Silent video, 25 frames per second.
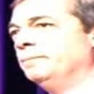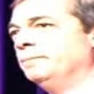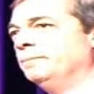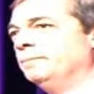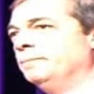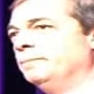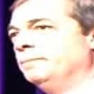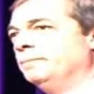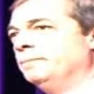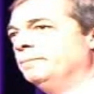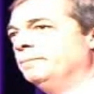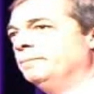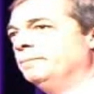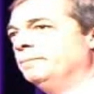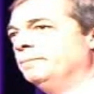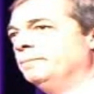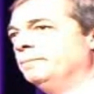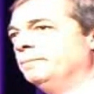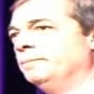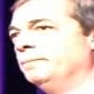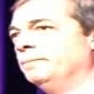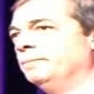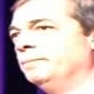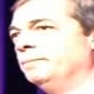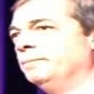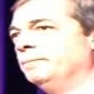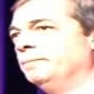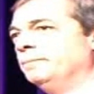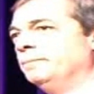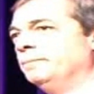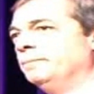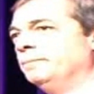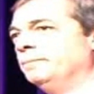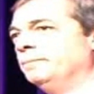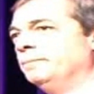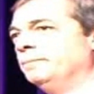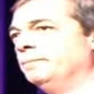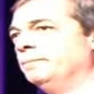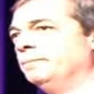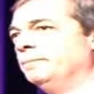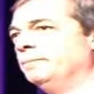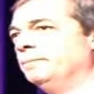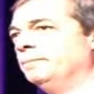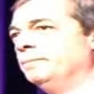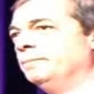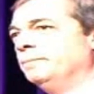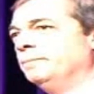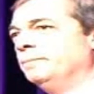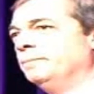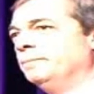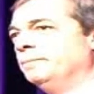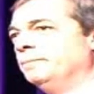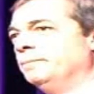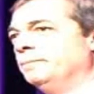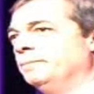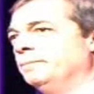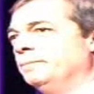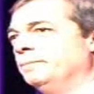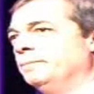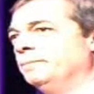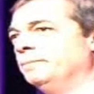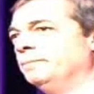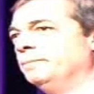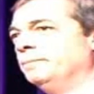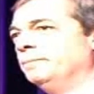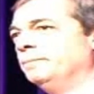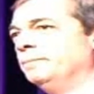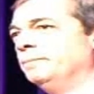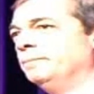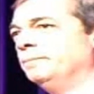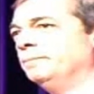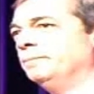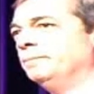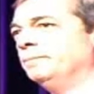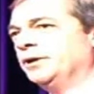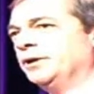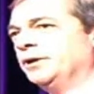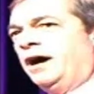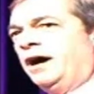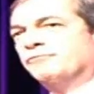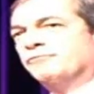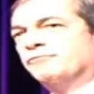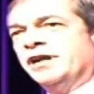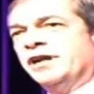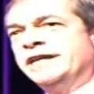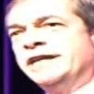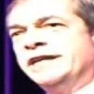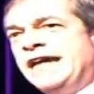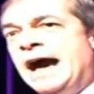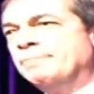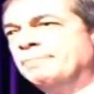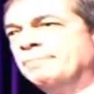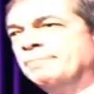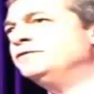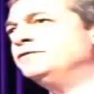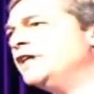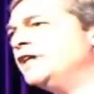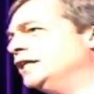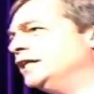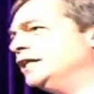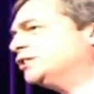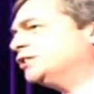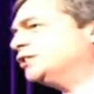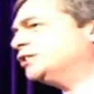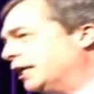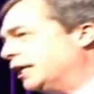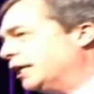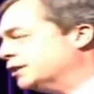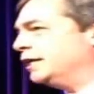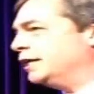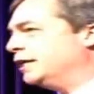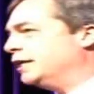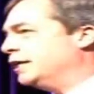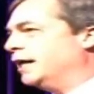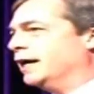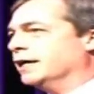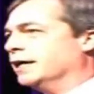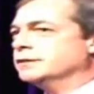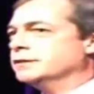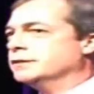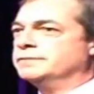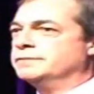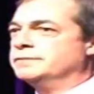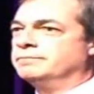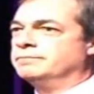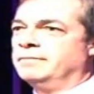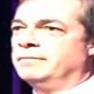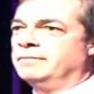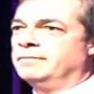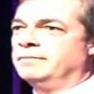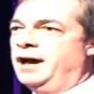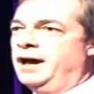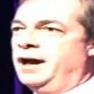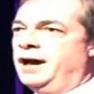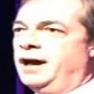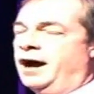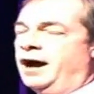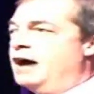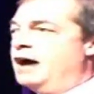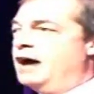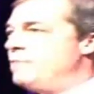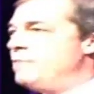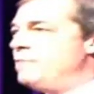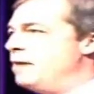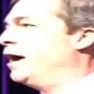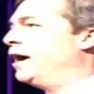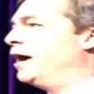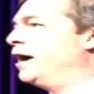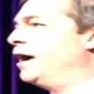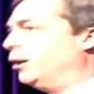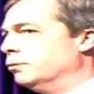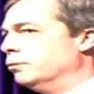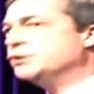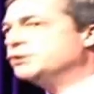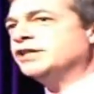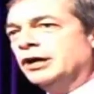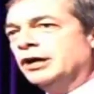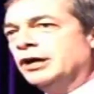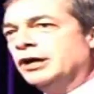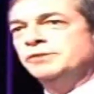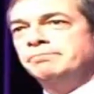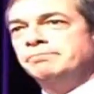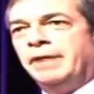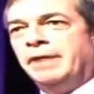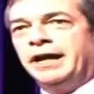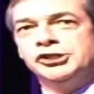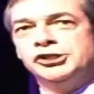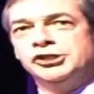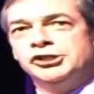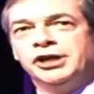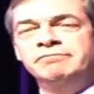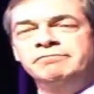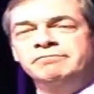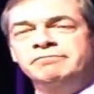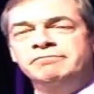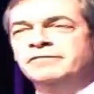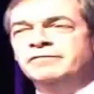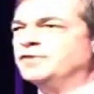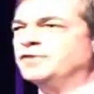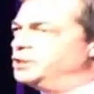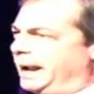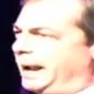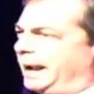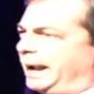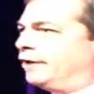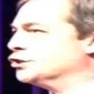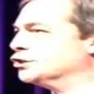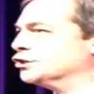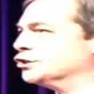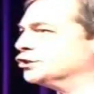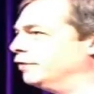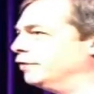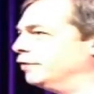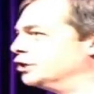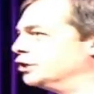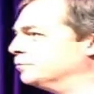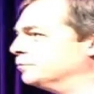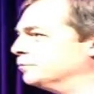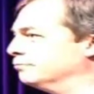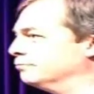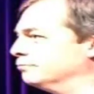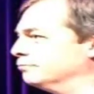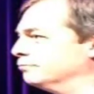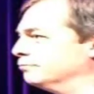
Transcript: He said, On the way here today, he said, You wouldn't believe it, but after a gap of nearly 60 years, I met my old sergeant major from the parachute regiment.